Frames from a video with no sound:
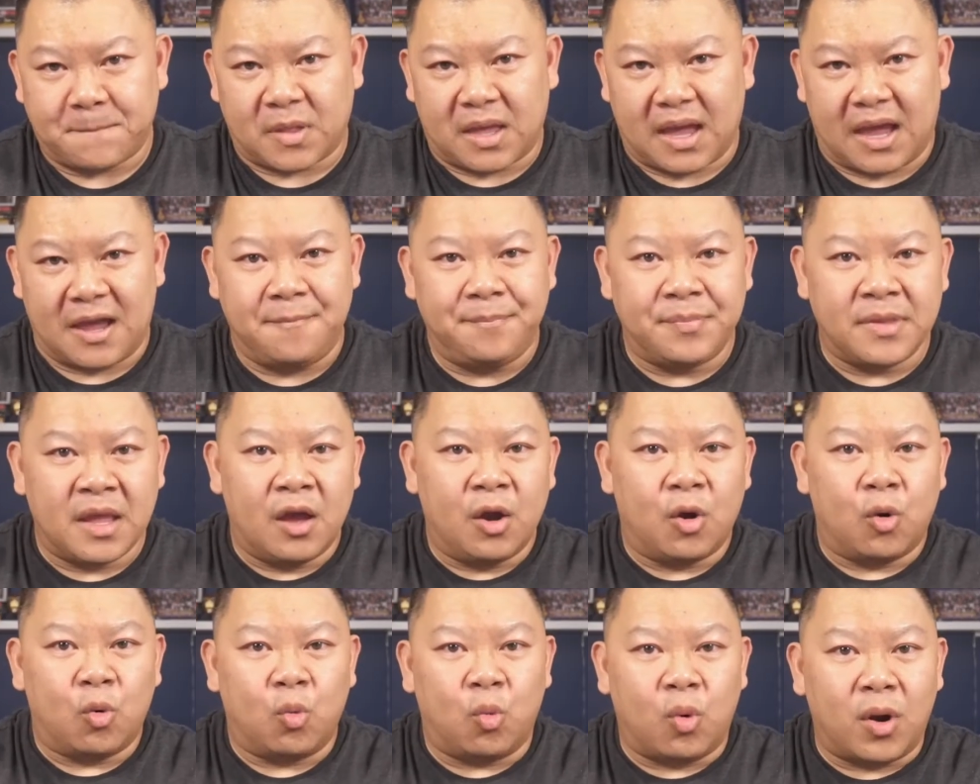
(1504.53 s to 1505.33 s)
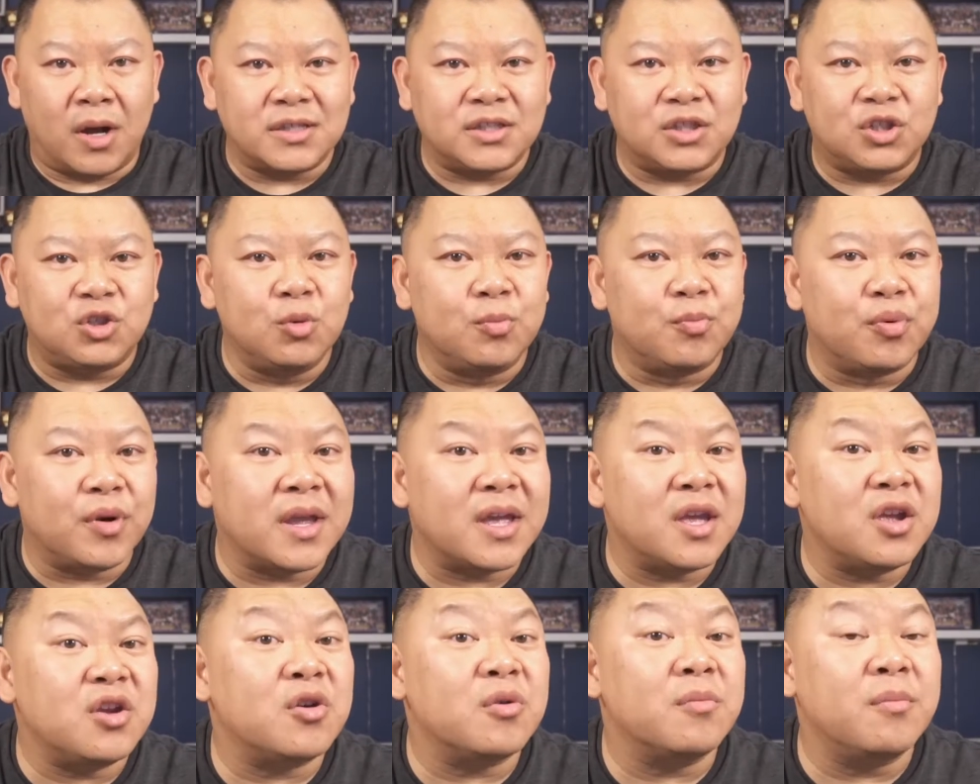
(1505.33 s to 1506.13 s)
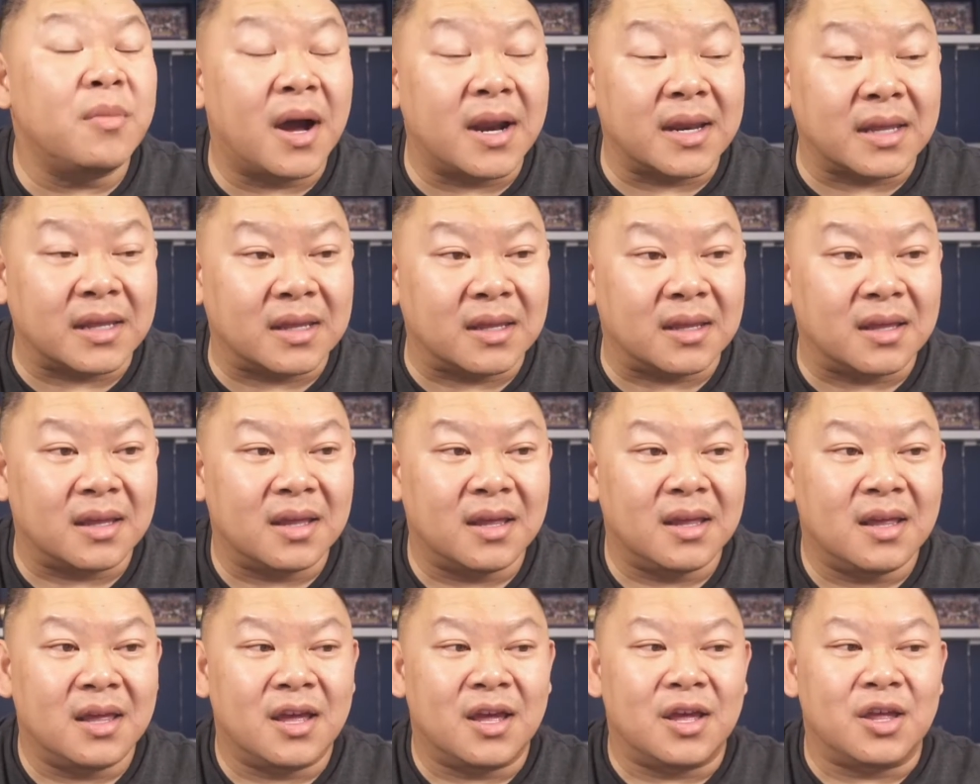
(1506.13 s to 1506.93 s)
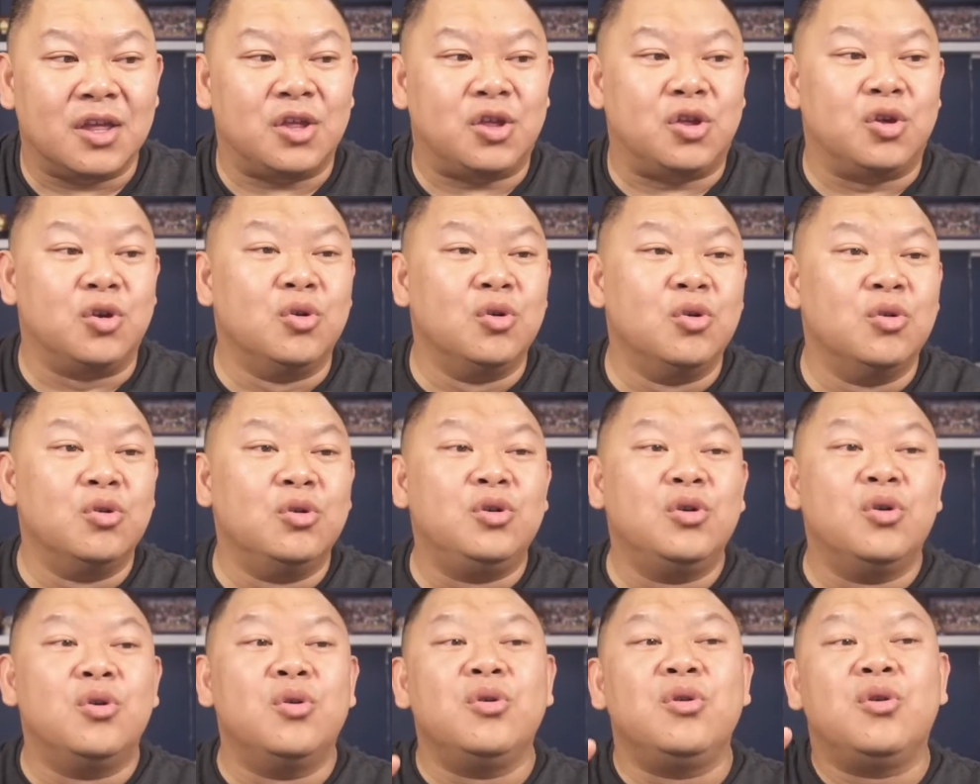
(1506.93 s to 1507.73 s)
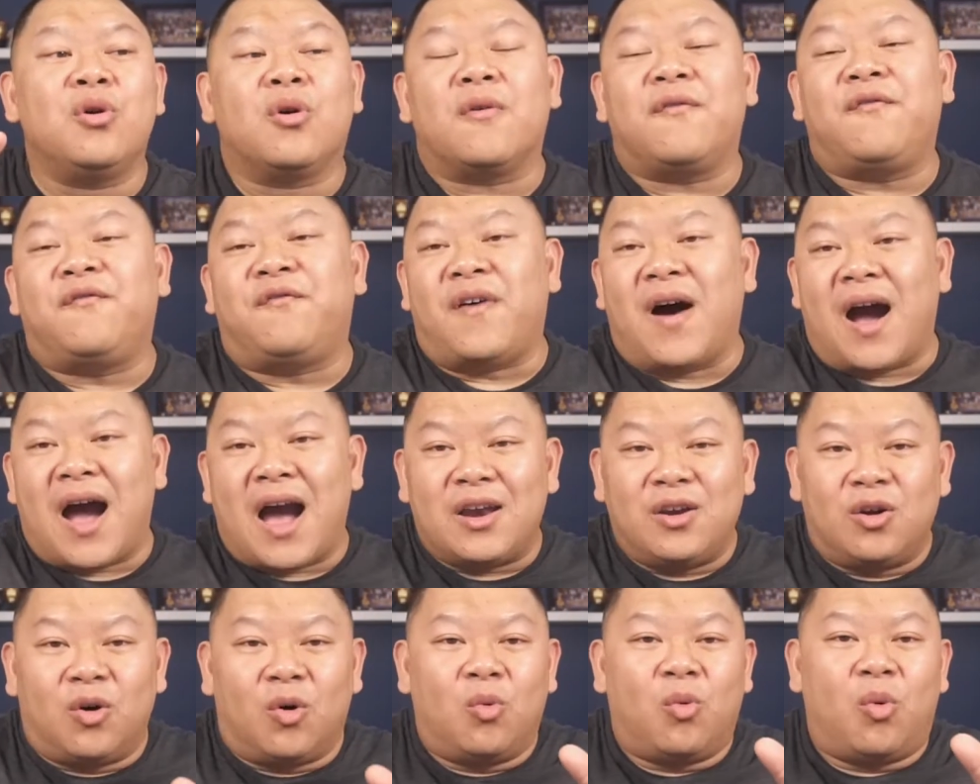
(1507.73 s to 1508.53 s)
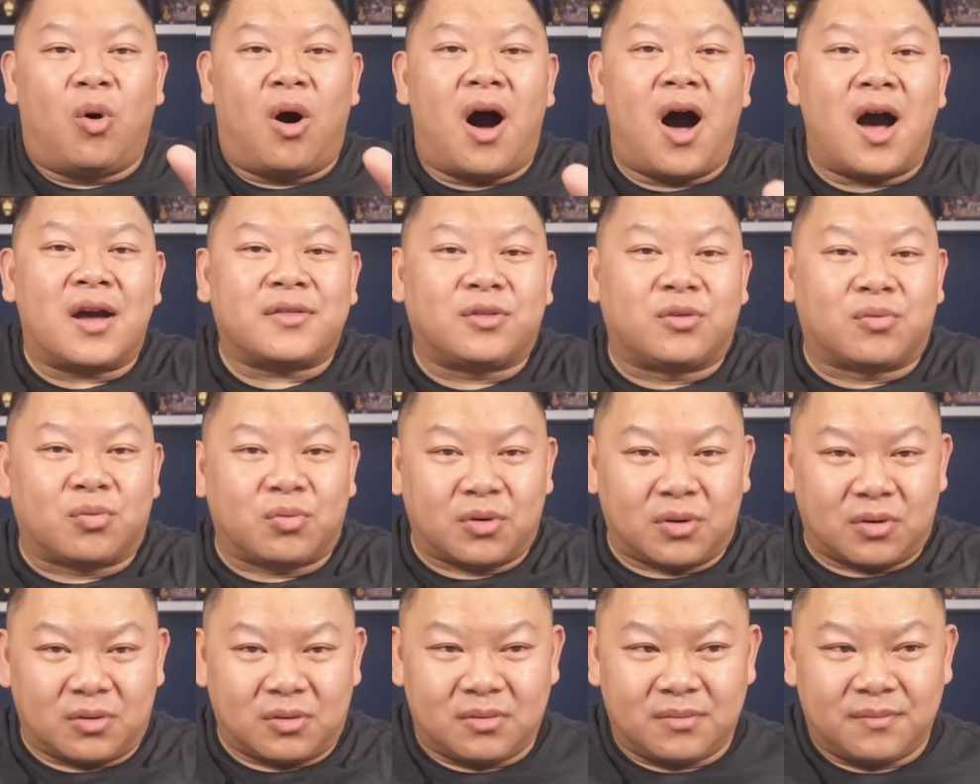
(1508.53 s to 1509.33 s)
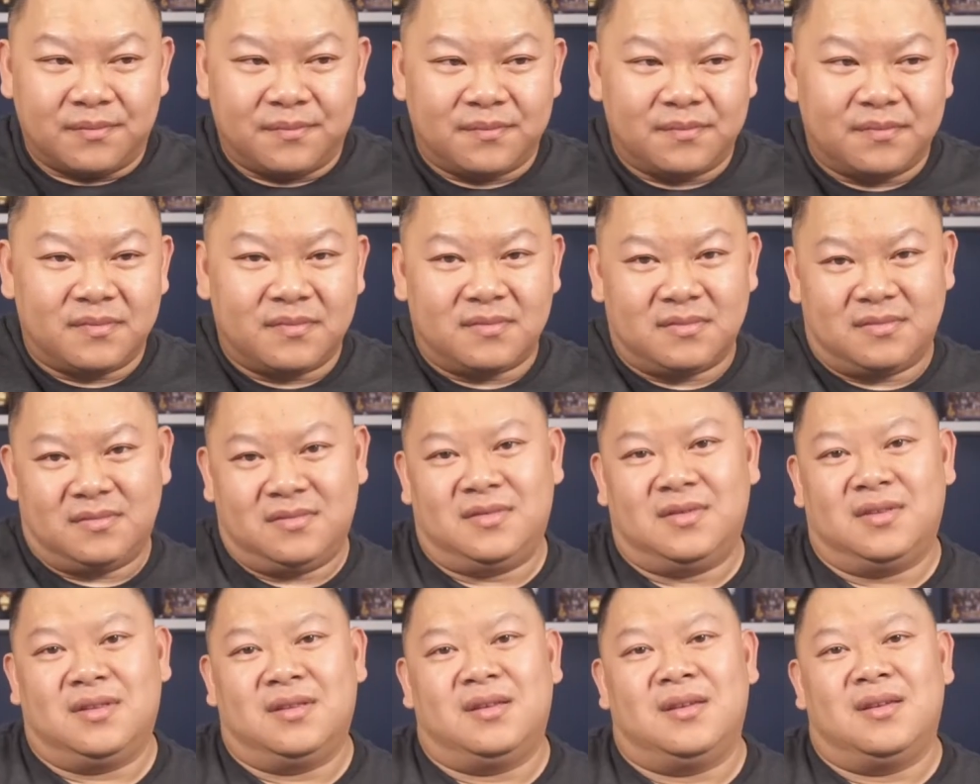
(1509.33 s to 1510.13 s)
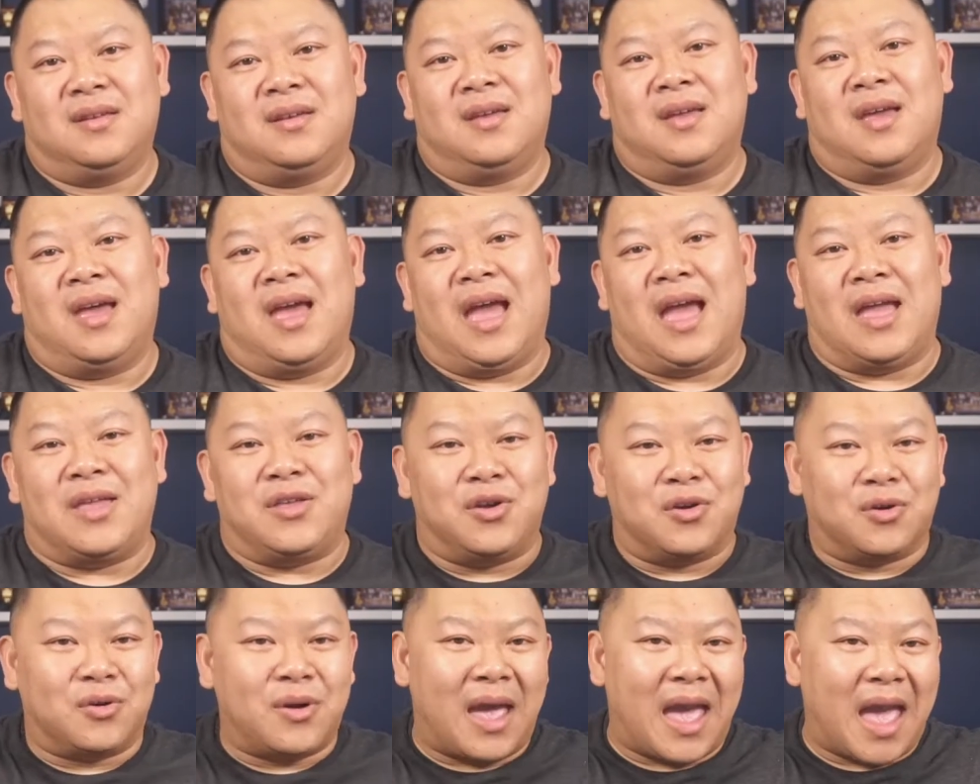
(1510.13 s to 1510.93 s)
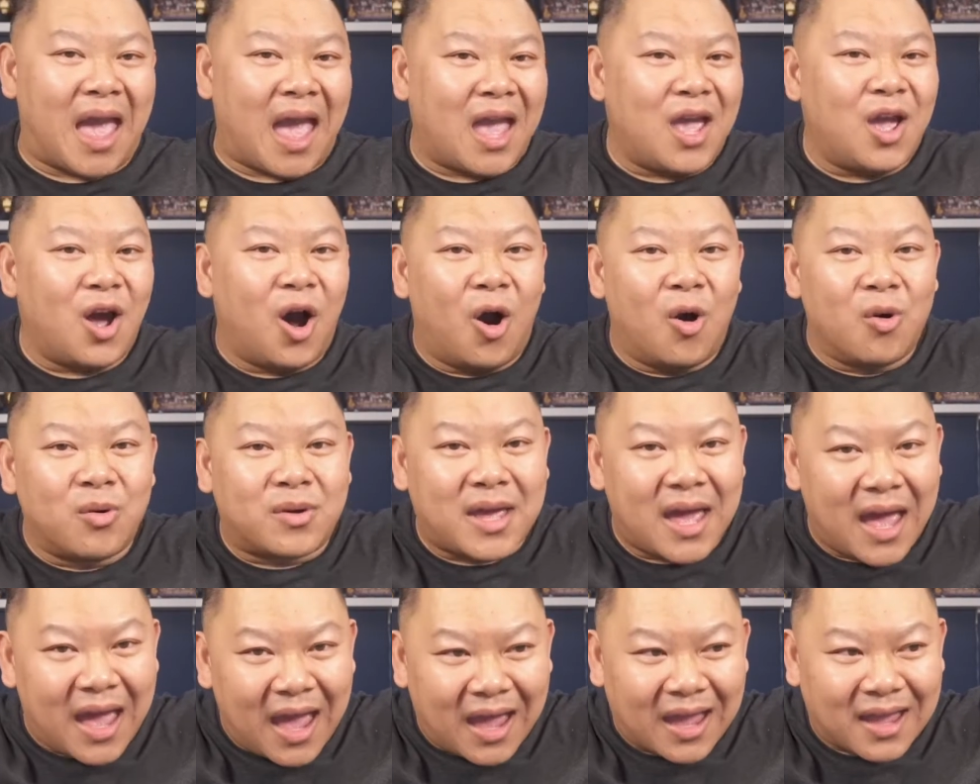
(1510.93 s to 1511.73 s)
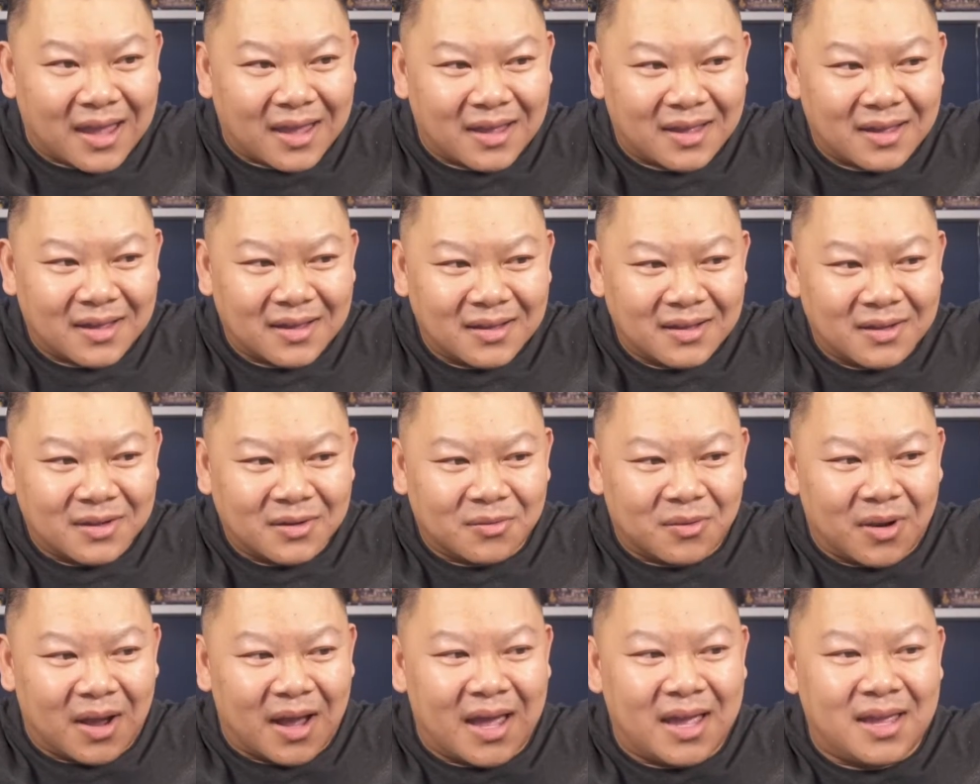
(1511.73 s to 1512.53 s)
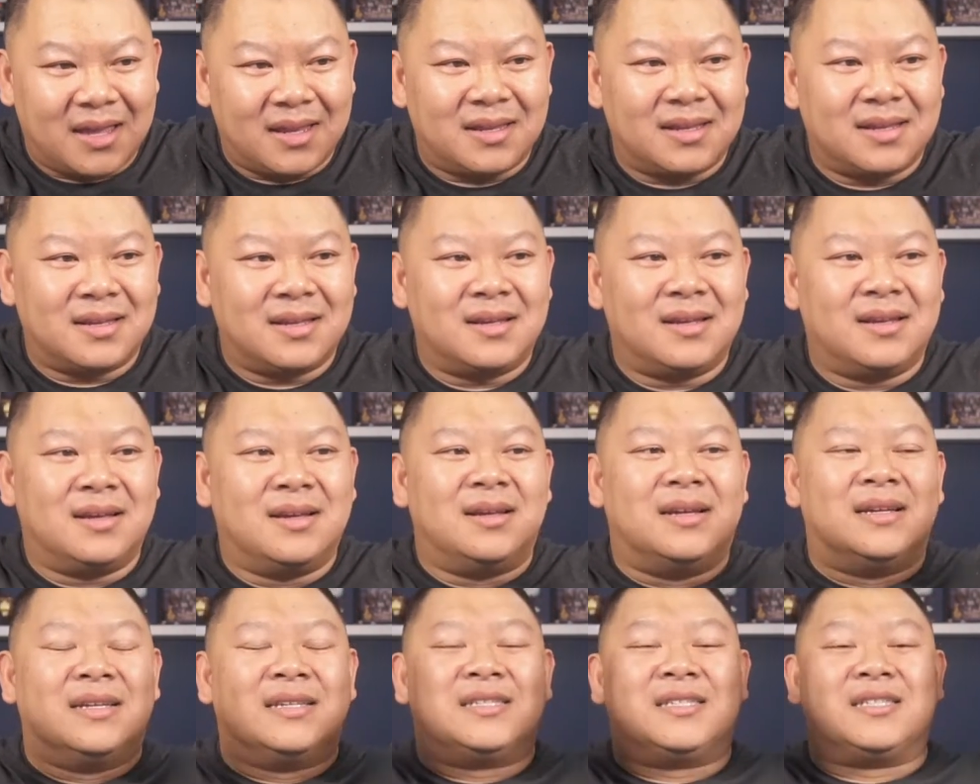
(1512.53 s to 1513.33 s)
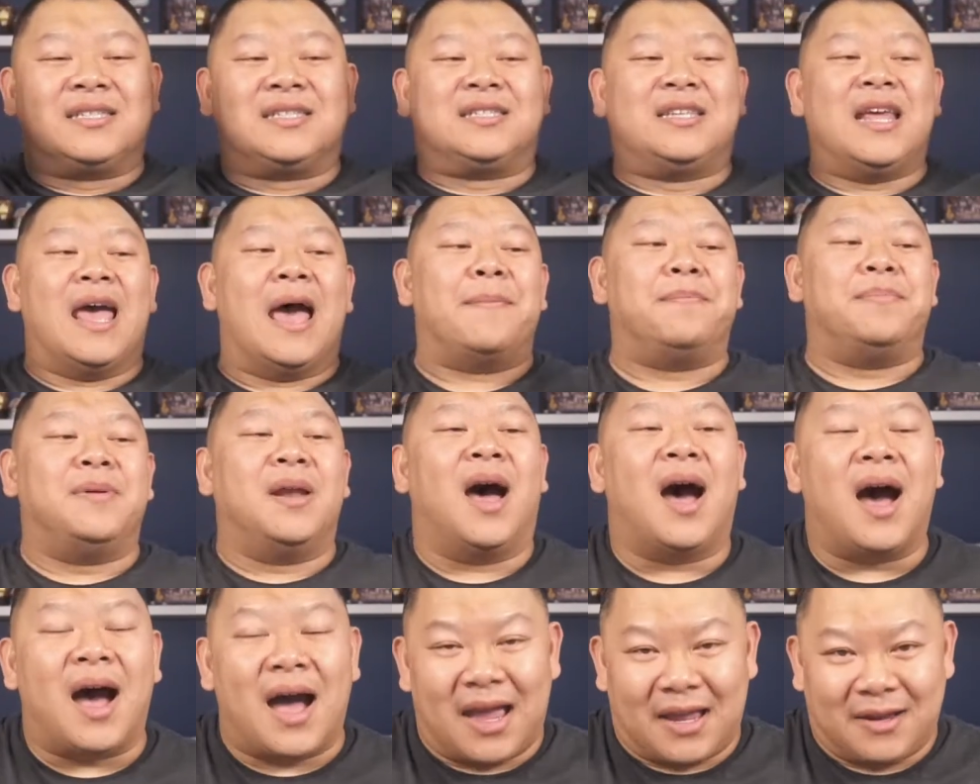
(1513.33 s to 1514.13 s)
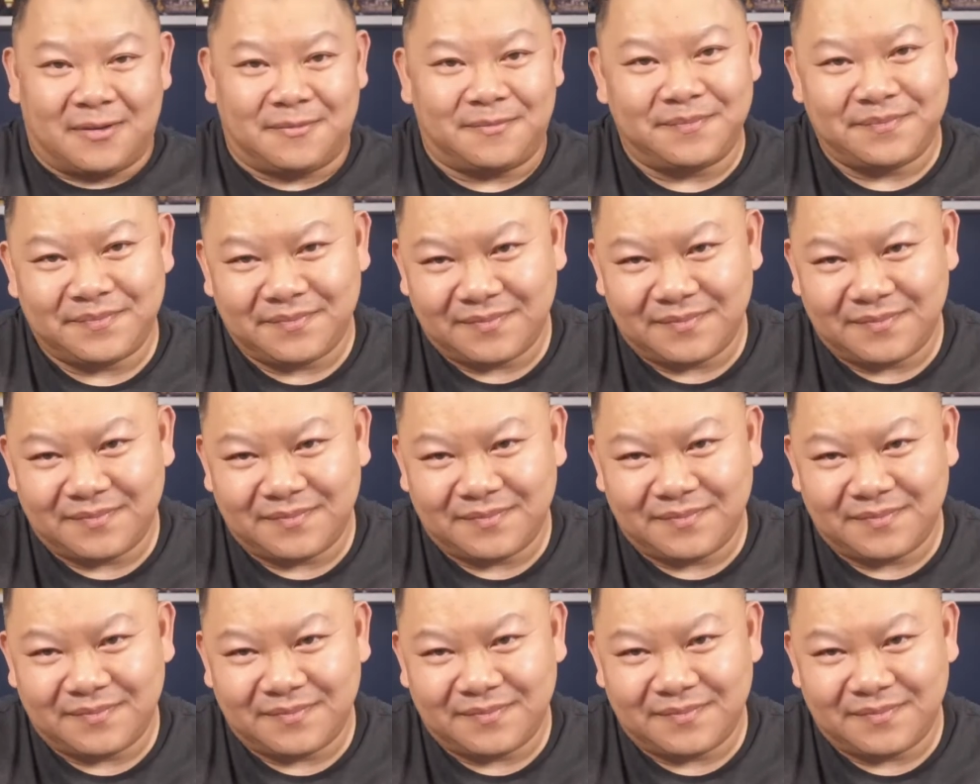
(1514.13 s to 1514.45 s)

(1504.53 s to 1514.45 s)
Okay. Once you bring in your money, you do your final walkthrough and you're A-OK, right? Step 9,